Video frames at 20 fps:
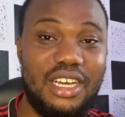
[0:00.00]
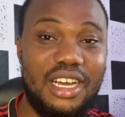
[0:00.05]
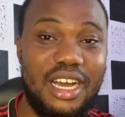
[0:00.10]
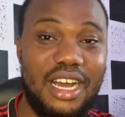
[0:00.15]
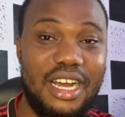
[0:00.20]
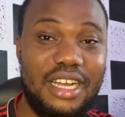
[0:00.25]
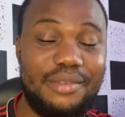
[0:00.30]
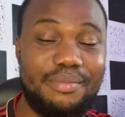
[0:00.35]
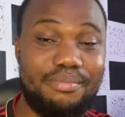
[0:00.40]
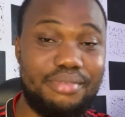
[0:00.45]

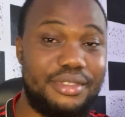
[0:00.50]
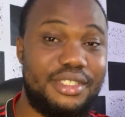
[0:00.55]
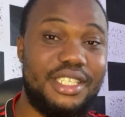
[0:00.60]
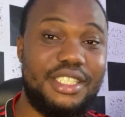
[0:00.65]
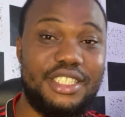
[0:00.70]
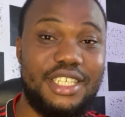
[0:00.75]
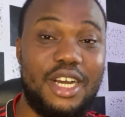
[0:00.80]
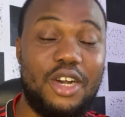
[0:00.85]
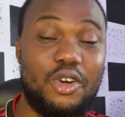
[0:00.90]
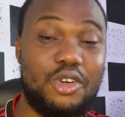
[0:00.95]
and
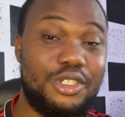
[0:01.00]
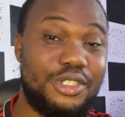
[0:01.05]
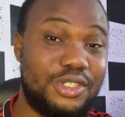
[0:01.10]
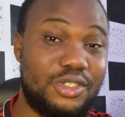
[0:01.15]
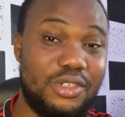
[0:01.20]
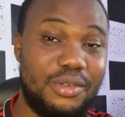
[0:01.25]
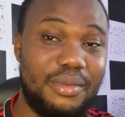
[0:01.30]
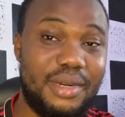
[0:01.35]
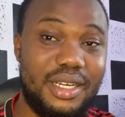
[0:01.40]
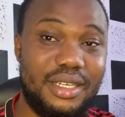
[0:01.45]
potential
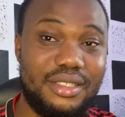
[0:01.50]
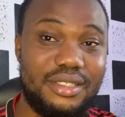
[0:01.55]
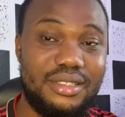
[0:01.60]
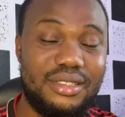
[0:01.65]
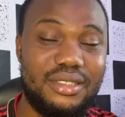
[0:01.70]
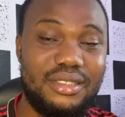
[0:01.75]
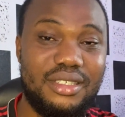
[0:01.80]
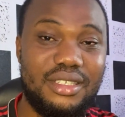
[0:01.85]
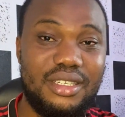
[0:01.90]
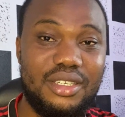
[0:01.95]
customers
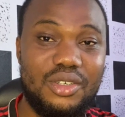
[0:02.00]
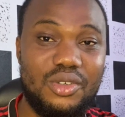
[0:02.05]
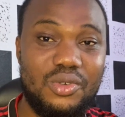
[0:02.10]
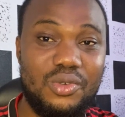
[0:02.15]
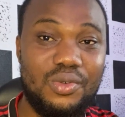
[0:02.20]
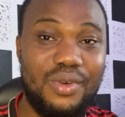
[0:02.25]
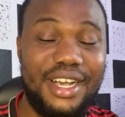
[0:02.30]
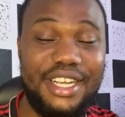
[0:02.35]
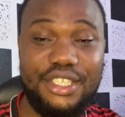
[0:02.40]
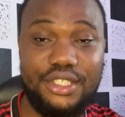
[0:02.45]

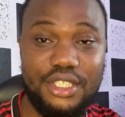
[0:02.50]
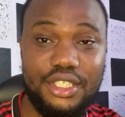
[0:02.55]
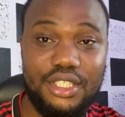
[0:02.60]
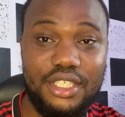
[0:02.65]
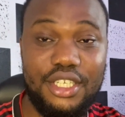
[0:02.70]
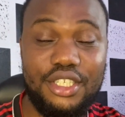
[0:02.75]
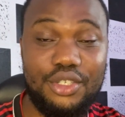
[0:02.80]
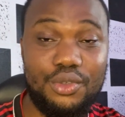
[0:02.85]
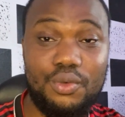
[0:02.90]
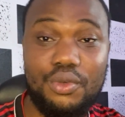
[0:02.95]
who are
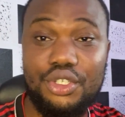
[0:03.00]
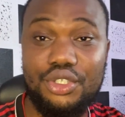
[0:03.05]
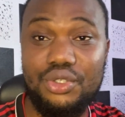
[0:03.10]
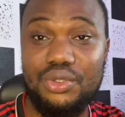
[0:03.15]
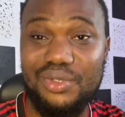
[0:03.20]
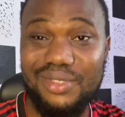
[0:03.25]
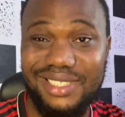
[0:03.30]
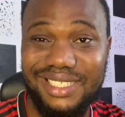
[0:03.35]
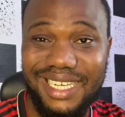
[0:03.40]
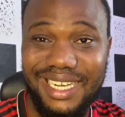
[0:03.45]
interested in what
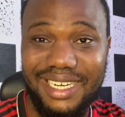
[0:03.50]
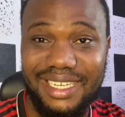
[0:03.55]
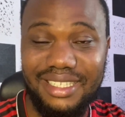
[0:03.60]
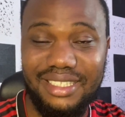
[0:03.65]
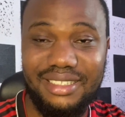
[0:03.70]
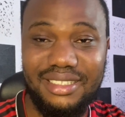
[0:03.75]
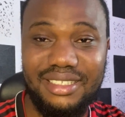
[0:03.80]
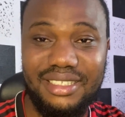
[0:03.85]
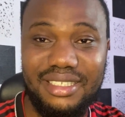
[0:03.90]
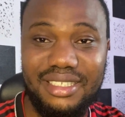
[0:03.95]
you're
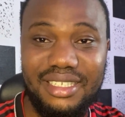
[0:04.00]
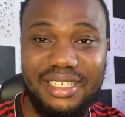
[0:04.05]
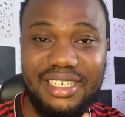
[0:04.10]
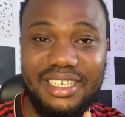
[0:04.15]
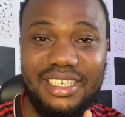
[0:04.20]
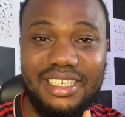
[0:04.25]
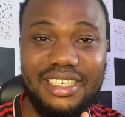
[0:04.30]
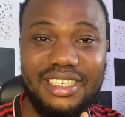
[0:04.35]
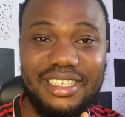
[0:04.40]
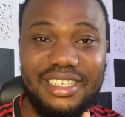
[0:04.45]
selling
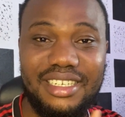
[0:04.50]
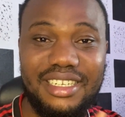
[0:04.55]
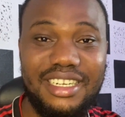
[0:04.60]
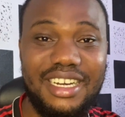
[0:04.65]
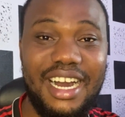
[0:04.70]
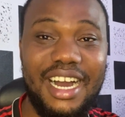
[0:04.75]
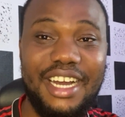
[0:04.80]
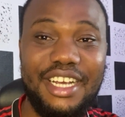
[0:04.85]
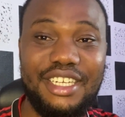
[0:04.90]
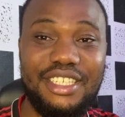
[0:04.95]

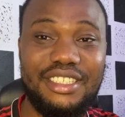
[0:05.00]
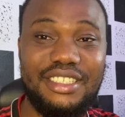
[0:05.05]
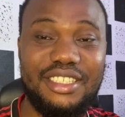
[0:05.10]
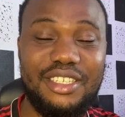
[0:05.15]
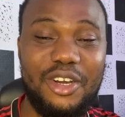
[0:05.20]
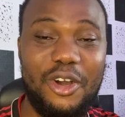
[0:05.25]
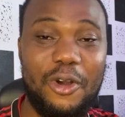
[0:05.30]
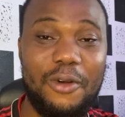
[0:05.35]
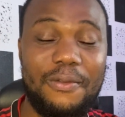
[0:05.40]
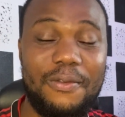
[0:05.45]
kind
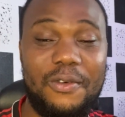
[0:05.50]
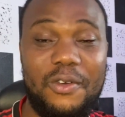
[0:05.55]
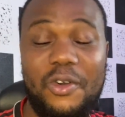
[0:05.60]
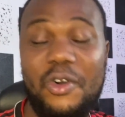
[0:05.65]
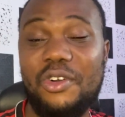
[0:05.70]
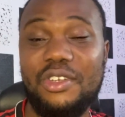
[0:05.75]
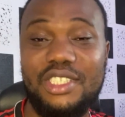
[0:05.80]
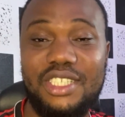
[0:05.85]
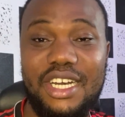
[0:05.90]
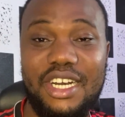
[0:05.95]
of
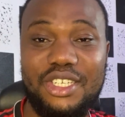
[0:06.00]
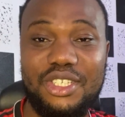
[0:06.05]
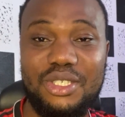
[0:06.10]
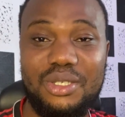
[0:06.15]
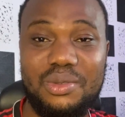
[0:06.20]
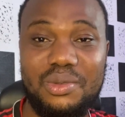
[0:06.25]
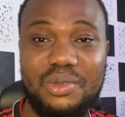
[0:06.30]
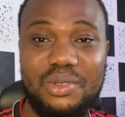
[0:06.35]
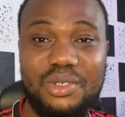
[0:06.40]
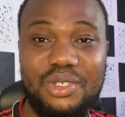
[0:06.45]
contact
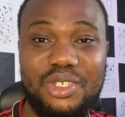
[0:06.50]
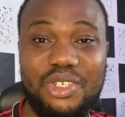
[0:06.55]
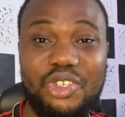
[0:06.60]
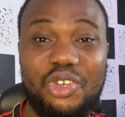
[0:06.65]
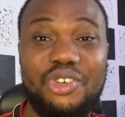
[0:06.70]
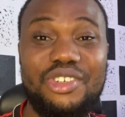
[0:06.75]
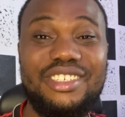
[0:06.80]
you. So